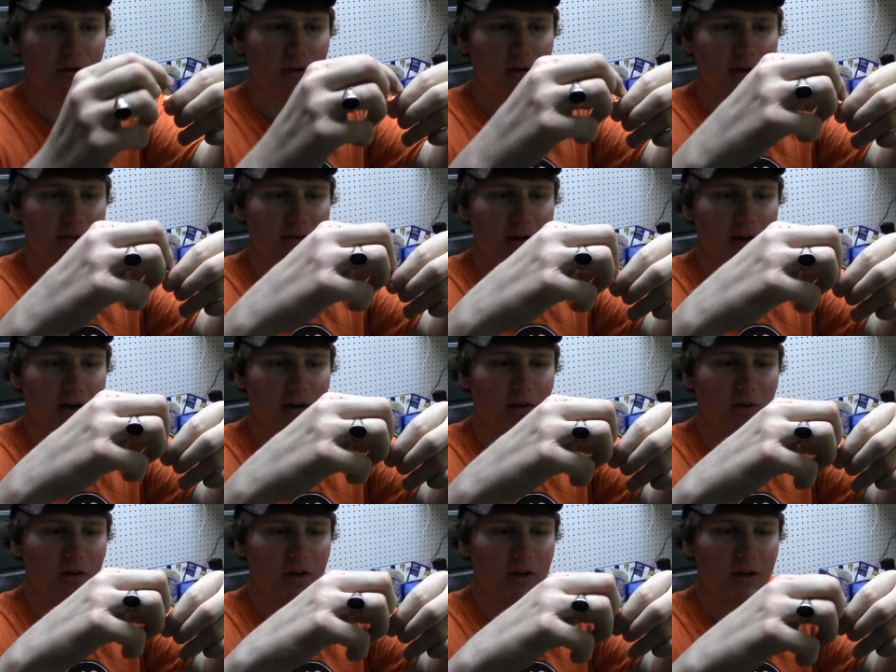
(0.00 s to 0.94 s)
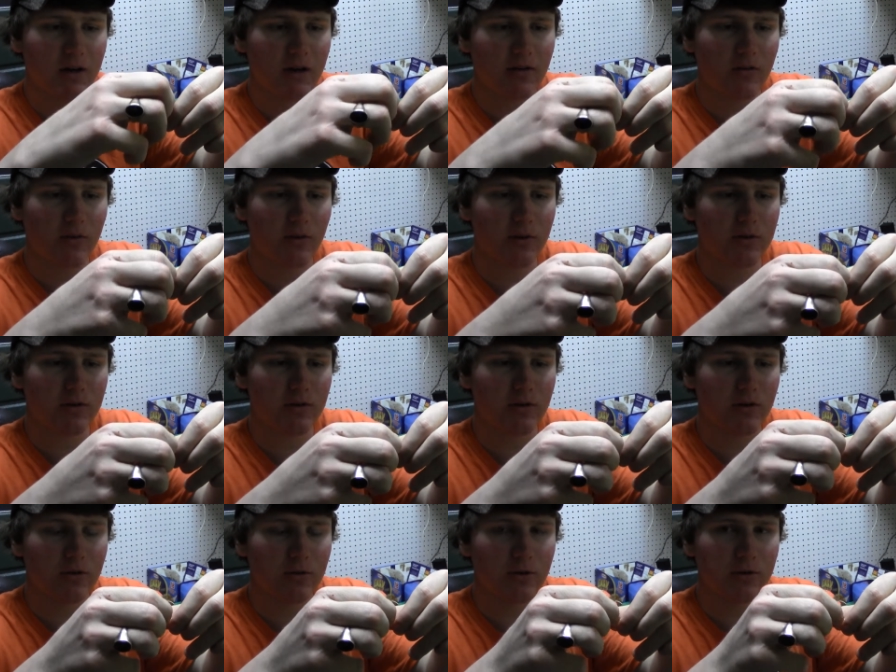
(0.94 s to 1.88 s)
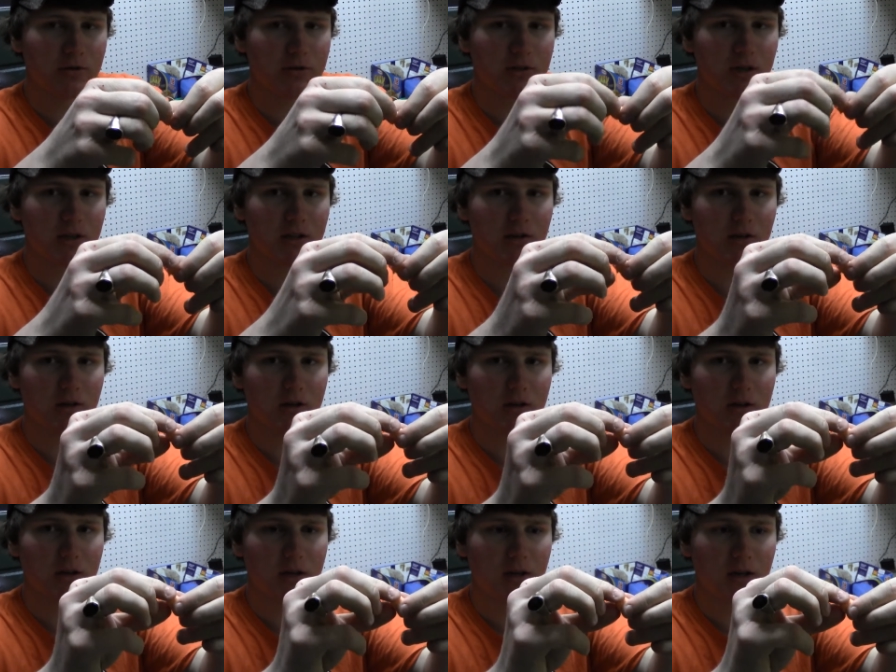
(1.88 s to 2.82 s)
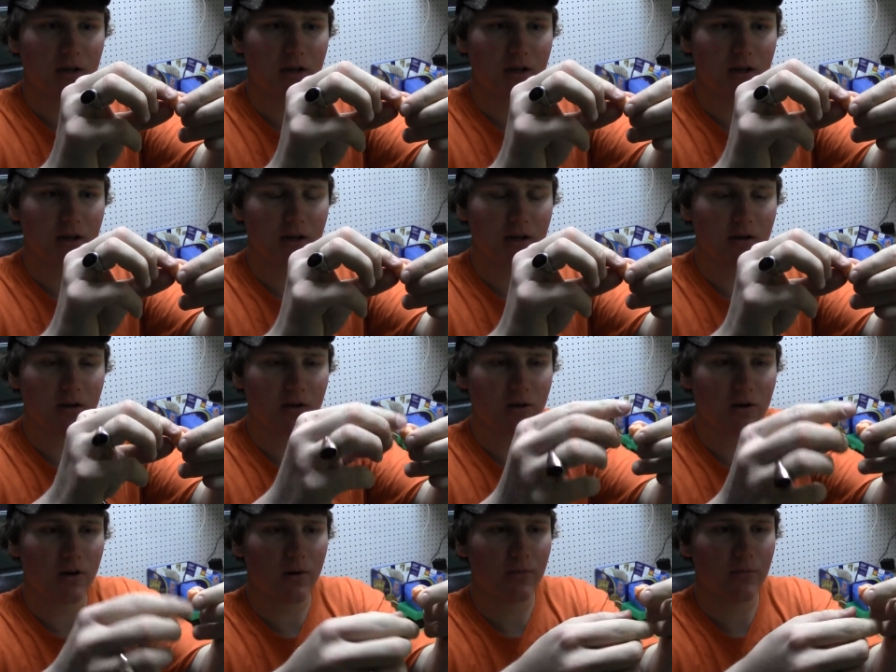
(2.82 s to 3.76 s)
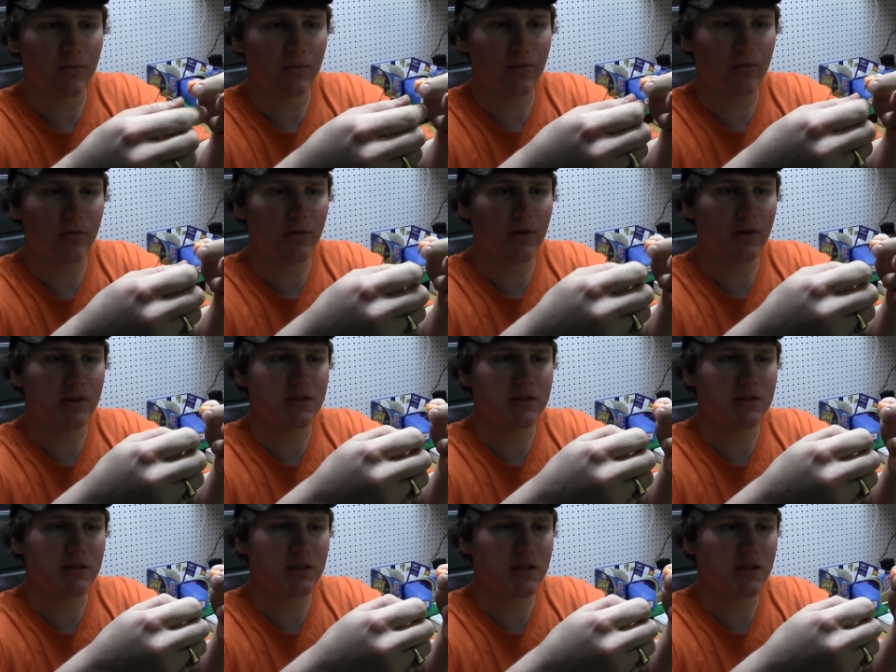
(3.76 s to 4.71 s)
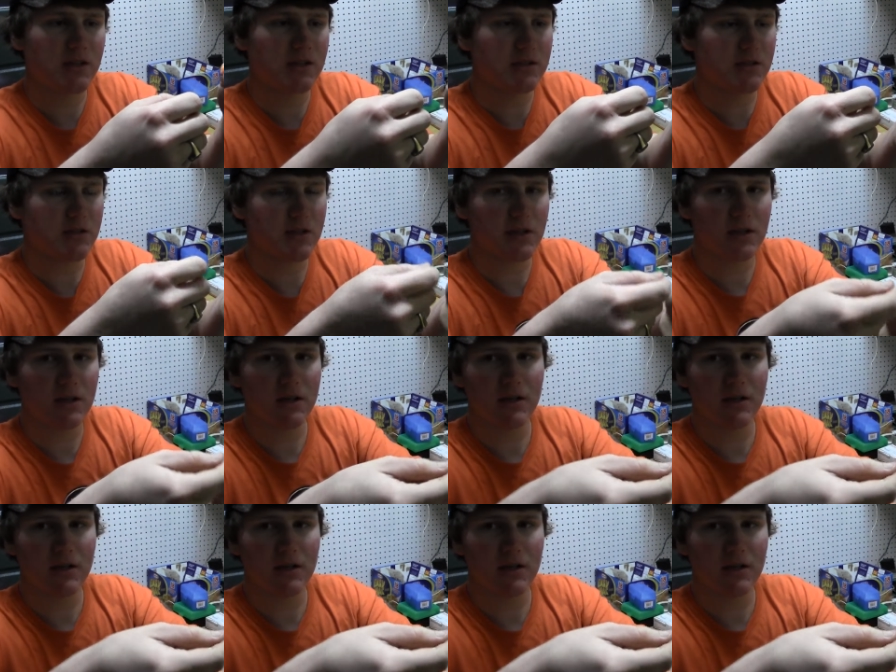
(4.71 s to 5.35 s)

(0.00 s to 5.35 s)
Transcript: You can even hide the hook in there if you want to. When you set the hook, the hook will come through nice and easy.